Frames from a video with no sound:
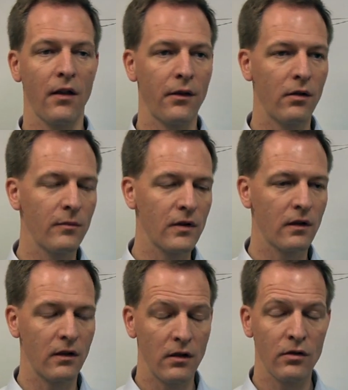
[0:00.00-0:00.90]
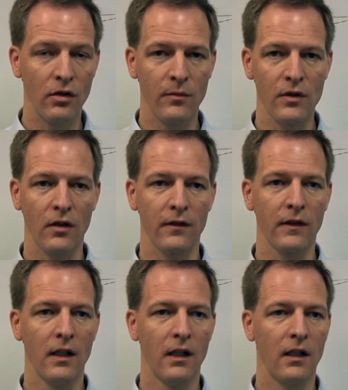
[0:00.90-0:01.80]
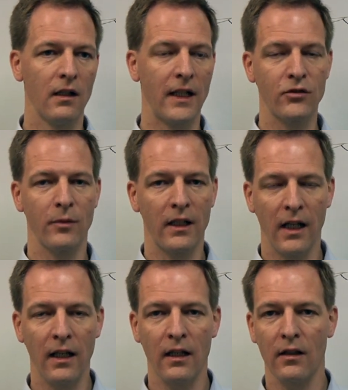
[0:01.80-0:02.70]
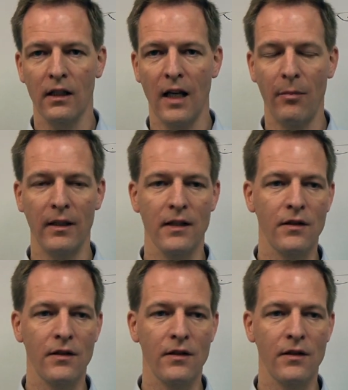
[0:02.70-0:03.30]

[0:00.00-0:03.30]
in terms of electromagnetic coupling.